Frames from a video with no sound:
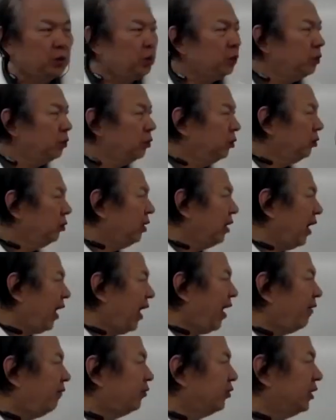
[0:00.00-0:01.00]
to
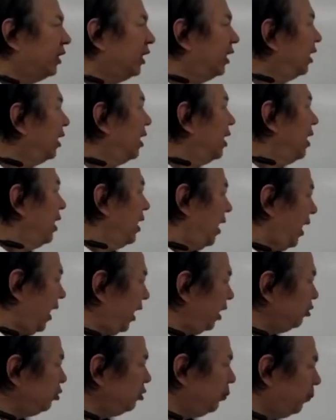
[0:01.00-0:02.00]
have the
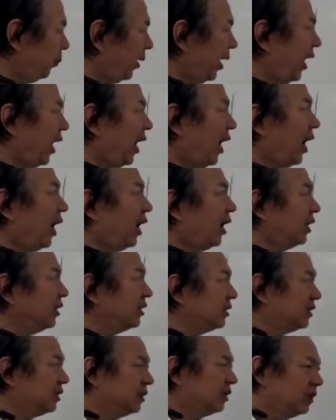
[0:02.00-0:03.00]
H
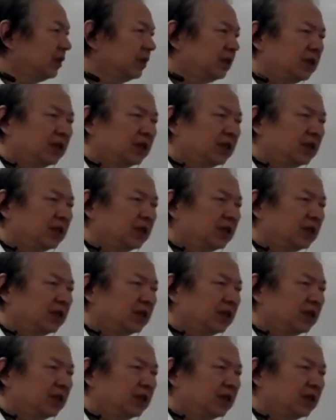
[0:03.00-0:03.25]
plus